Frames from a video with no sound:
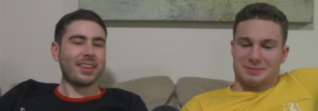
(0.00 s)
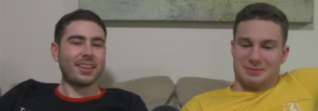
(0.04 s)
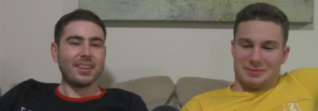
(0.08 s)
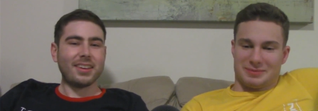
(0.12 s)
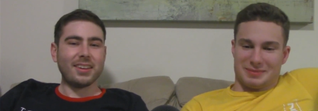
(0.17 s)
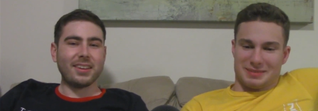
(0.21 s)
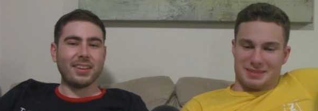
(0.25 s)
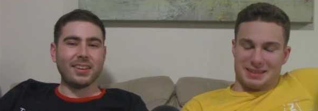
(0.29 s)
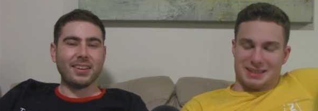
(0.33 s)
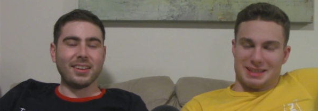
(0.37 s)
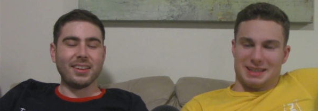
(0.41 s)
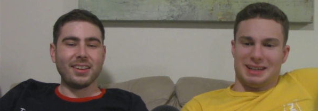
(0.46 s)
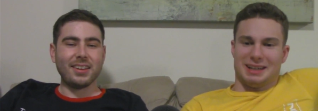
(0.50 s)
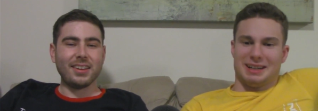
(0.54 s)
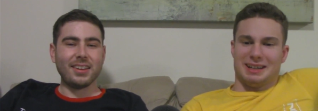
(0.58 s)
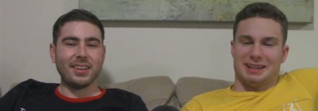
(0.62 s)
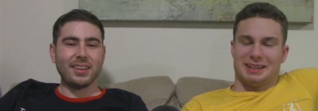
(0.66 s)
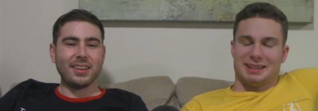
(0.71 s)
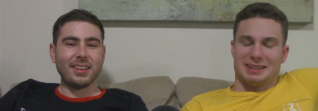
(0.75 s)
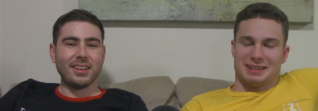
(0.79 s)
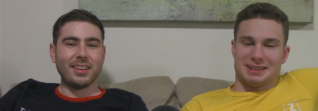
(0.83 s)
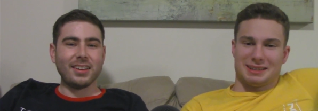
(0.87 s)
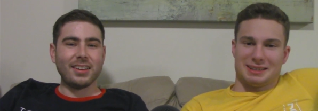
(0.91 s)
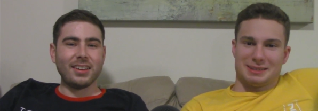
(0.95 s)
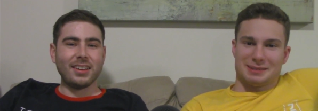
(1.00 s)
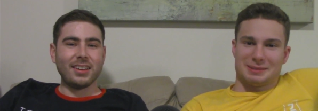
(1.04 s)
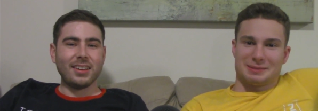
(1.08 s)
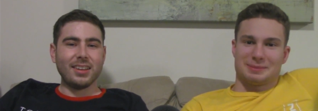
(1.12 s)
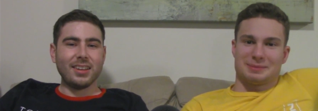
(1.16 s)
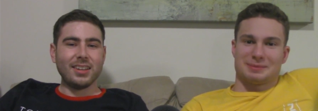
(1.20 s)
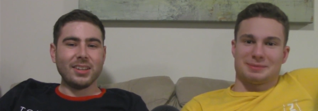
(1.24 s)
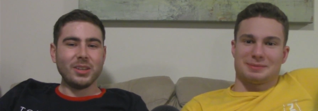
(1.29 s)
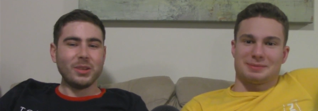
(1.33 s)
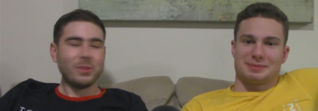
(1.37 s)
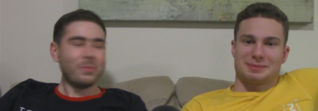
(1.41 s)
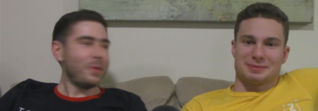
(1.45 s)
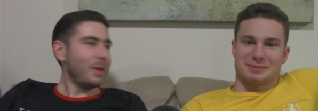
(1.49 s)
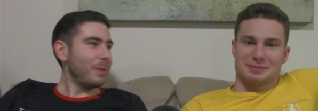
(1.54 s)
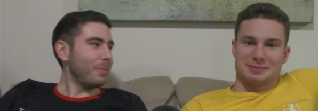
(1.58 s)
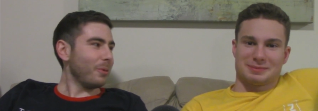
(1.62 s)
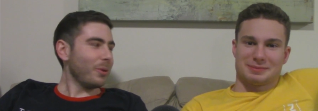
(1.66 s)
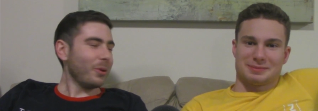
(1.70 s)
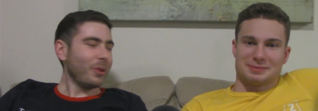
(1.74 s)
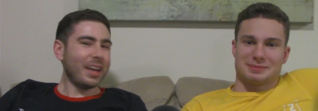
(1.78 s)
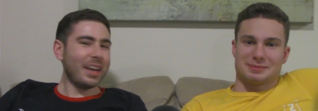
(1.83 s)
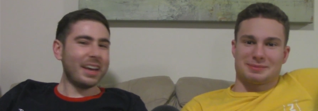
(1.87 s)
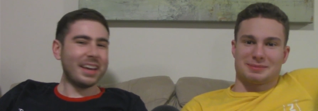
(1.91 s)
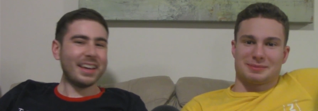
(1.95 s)
Speaker 1: Yeah. Dude, people were
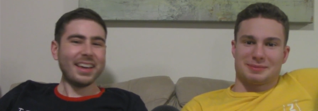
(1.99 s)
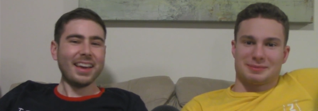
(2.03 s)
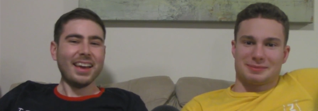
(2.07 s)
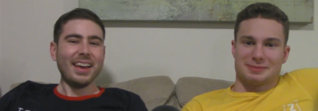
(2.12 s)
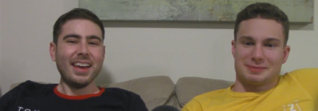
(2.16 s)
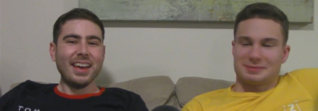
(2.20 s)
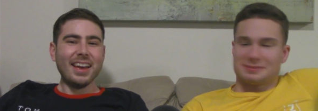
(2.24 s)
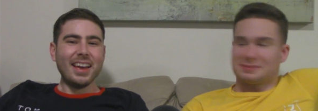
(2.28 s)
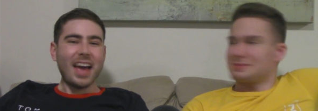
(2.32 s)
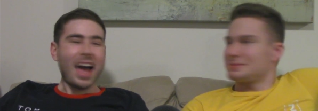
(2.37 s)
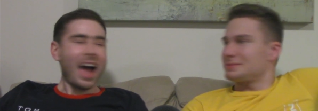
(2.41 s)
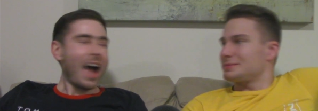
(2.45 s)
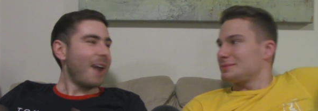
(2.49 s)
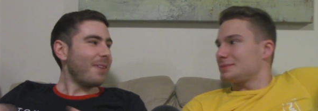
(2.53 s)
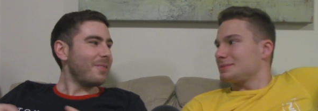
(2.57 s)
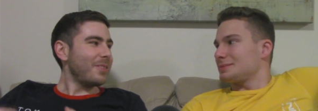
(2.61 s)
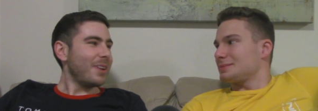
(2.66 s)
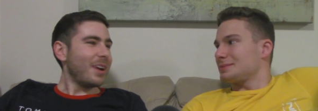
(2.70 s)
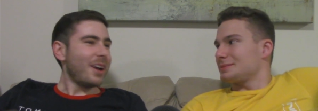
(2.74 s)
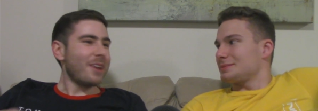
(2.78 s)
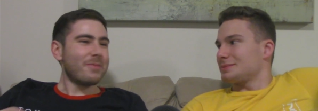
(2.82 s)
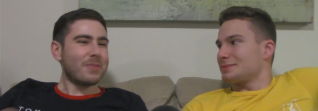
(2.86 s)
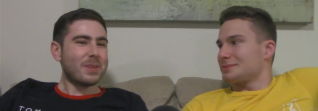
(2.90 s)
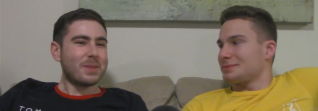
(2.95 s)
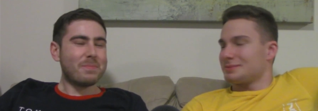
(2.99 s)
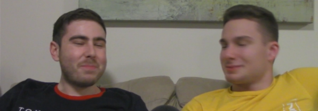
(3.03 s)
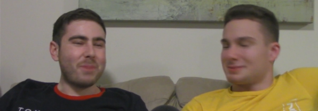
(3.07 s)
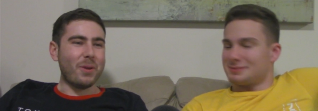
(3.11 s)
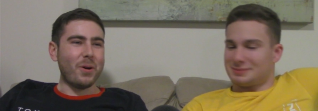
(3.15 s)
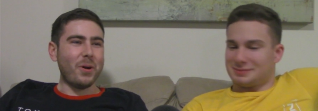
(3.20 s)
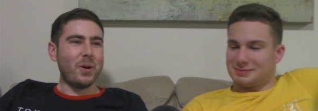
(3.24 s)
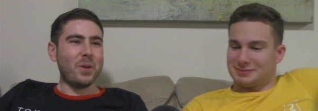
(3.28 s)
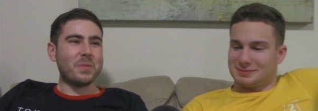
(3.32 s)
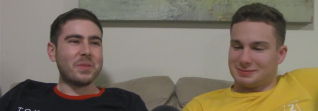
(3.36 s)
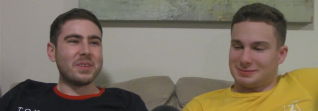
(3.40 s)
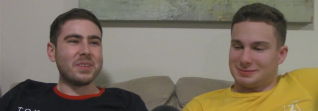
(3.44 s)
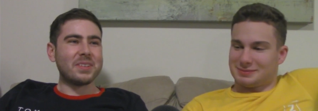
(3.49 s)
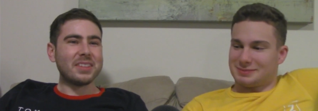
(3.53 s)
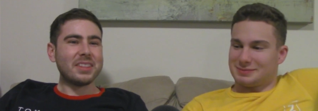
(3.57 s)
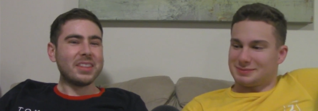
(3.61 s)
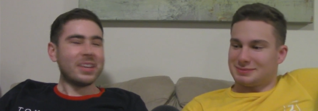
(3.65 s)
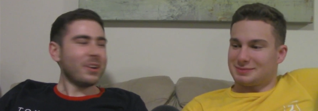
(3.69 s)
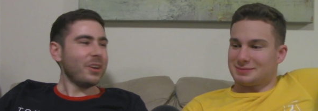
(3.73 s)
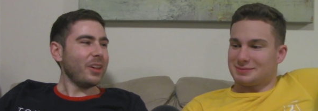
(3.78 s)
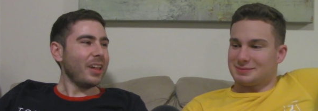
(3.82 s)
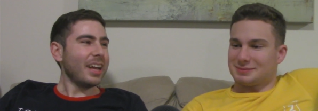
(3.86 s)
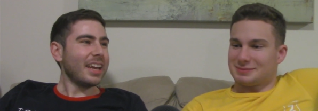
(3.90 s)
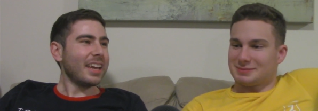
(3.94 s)
like, after every poem, they're
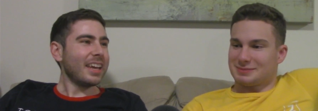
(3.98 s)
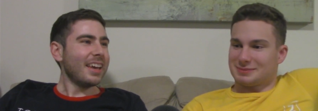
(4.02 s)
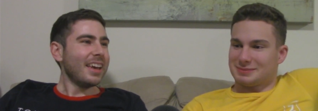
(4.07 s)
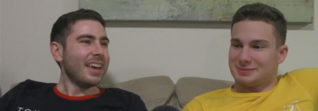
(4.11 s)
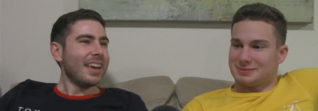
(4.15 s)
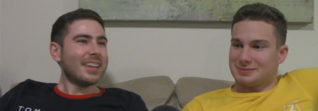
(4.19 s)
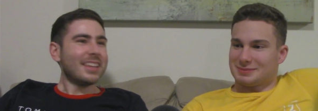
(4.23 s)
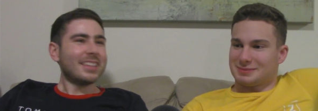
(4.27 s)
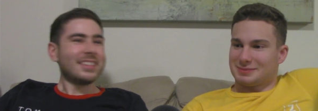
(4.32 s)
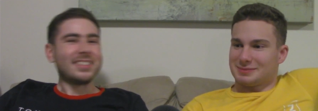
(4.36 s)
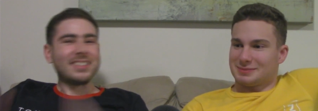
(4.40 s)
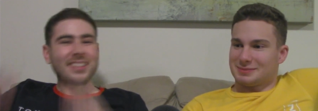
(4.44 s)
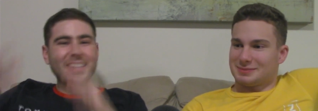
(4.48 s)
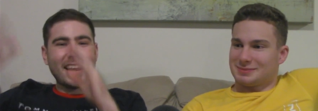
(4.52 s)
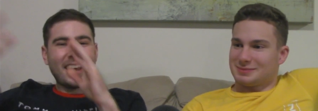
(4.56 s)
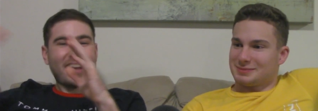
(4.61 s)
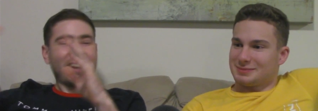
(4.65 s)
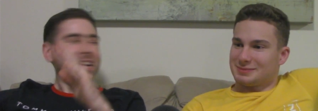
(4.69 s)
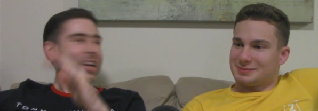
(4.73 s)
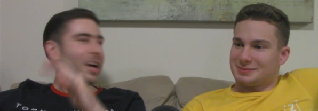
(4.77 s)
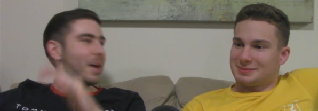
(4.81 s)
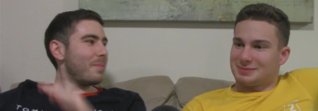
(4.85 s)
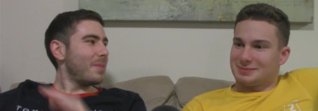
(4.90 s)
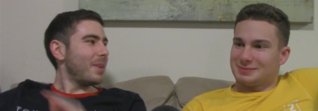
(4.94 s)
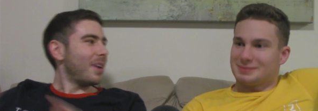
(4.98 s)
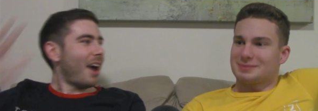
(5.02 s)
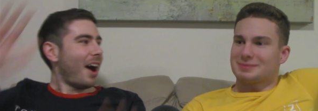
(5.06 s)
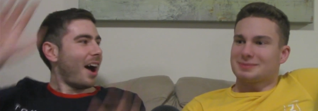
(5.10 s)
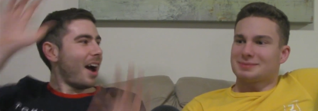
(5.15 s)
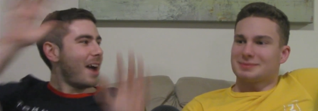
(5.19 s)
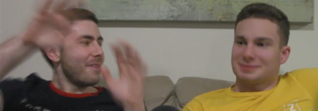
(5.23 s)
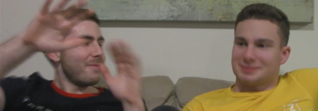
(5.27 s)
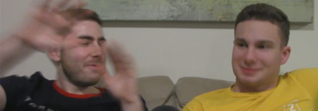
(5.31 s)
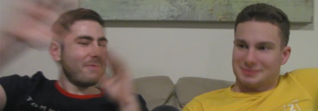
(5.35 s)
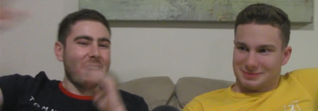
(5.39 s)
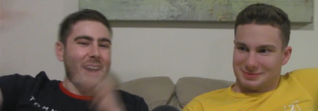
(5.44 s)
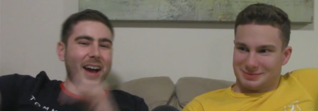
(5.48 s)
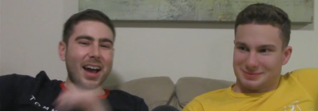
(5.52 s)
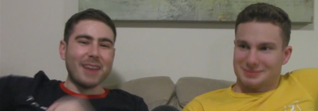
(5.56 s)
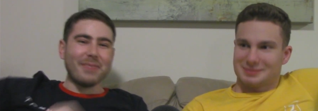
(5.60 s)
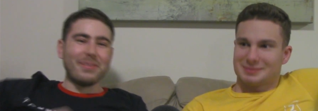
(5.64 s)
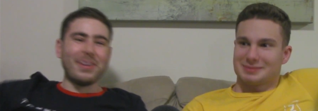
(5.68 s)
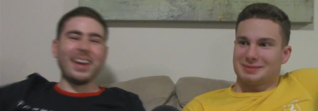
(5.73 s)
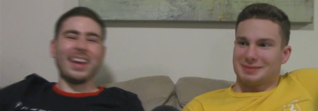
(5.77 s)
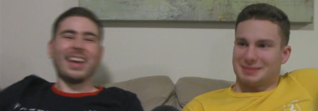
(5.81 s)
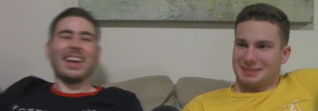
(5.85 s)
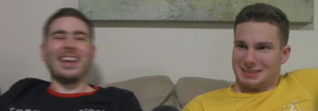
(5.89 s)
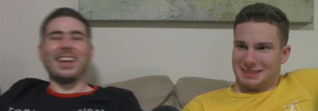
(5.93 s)
like standing up and
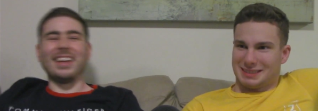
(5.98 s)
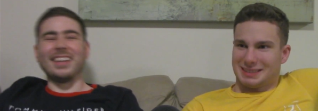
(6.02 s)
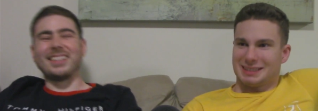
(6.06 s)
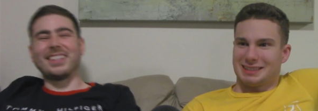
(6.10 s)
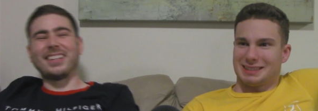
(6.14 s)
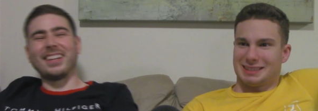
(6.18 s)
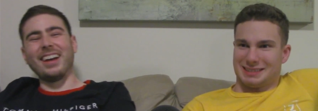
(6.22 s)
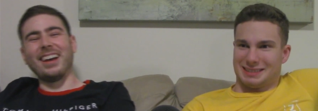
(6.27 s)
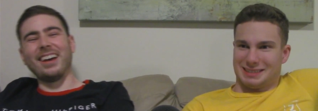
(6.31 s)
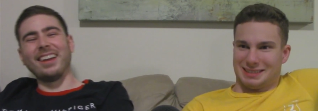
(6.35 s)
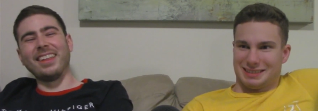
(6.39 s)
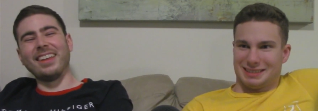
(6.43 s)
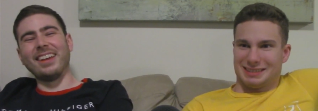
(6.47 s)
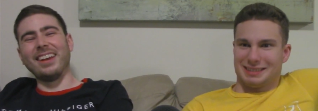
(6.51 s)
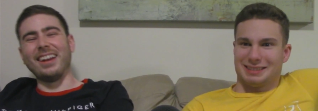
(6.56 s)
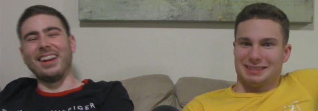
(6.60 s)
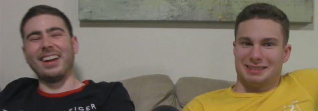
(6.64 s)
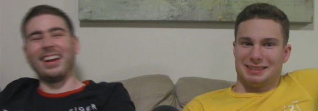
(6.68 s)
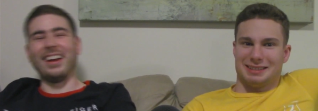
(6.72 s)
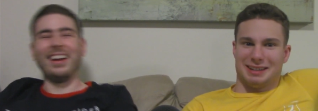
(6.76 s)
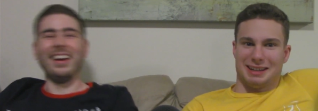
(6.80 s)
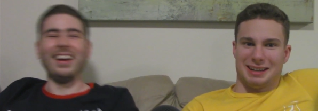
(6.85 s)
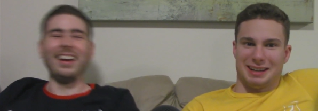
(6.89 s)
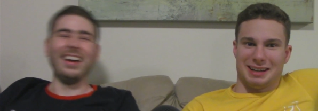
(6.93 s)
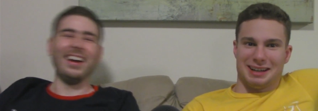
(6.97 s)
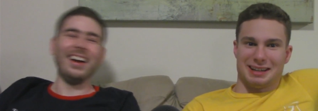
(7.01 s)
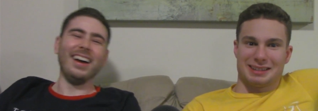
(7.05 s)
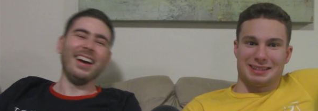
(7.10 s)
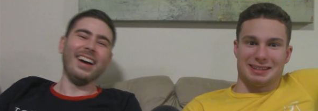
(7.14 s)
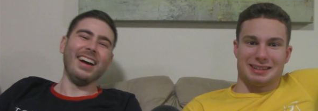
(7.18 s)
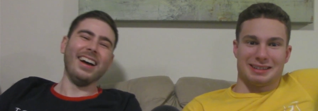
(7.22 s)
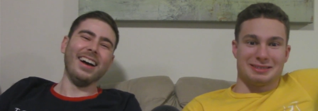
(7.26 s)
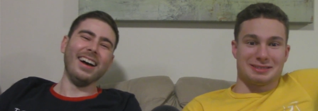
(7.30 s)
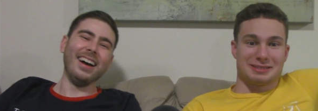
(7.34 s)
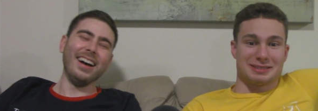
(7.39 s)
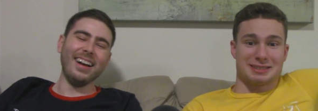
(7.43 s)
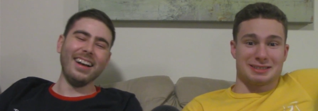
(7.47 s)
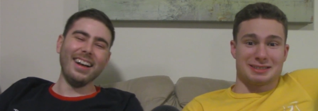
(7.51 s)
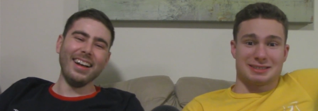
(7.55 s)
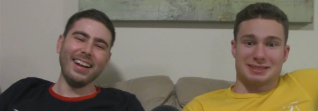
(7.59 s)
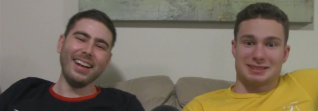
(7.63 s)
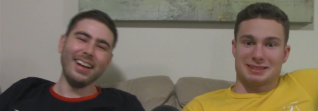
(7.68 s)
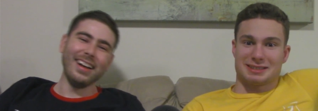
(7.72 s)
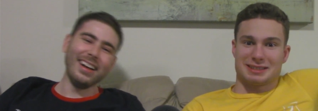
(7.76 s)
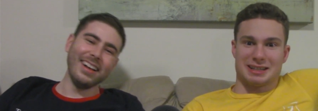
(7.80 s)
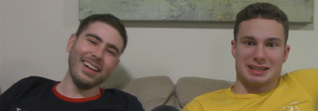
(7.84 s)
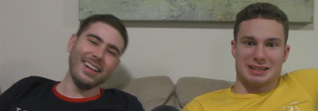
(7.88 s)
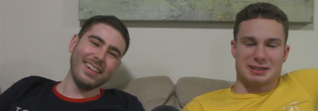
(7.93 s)
high-fiving each other. Yeah,
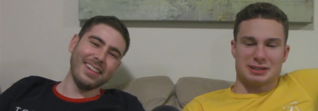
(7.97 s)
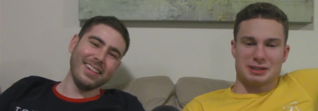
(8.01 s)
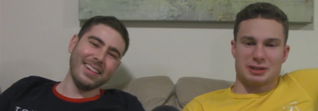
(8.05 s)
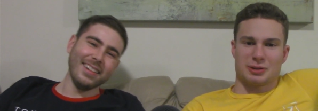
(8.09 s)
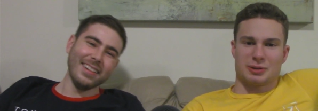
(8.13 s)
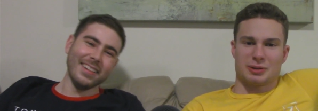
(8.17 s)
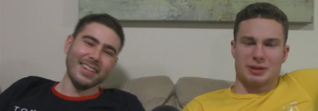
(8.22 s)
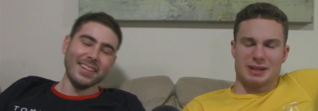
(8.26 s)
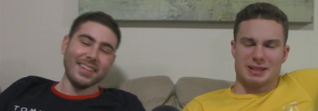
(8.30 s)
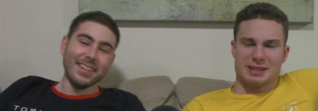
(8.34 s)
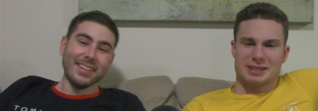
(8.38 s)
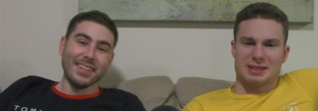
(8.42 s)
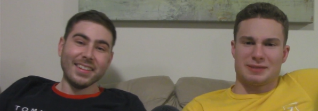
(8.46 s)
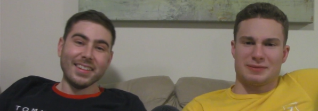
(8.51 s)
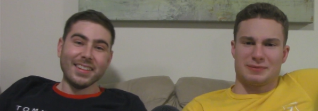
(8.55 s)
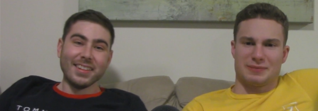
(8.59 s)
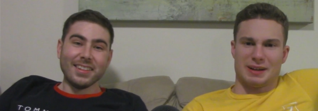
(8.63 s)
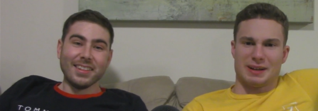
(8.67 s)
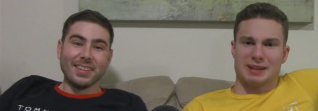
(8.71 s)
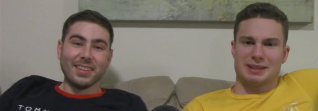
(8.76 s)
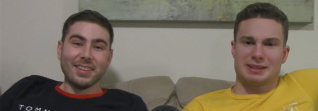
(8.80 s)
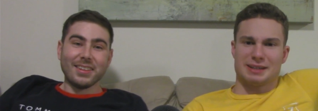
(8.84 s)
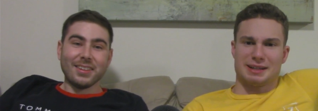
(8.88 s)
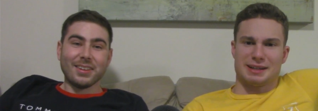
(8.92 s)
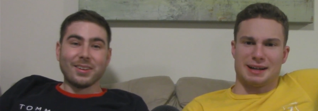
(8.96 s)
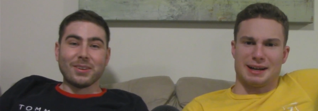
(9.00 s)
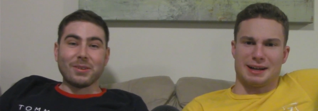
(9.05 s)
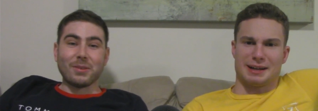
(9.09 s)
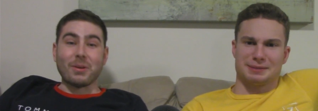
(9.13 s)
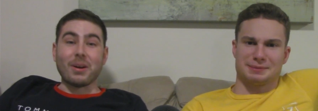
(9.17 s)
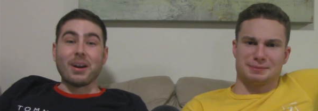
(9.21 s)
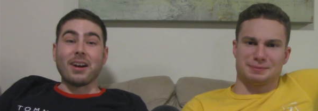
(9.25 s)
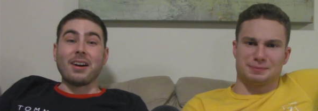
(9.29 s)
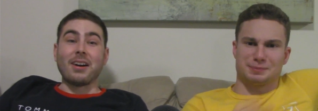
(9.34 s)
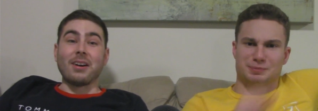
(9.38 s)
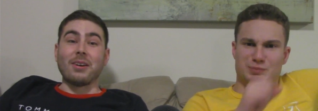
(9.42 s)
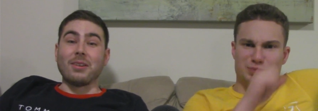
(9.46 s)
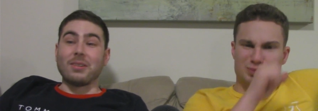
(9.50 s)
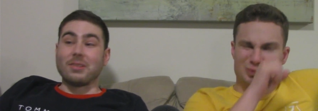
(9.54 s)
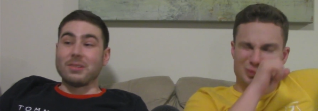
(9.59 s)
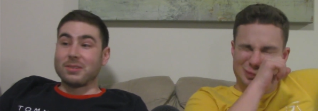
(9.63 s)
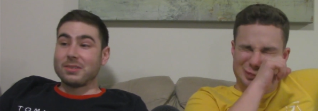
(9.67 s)
that's a crazy effect he had. Wow.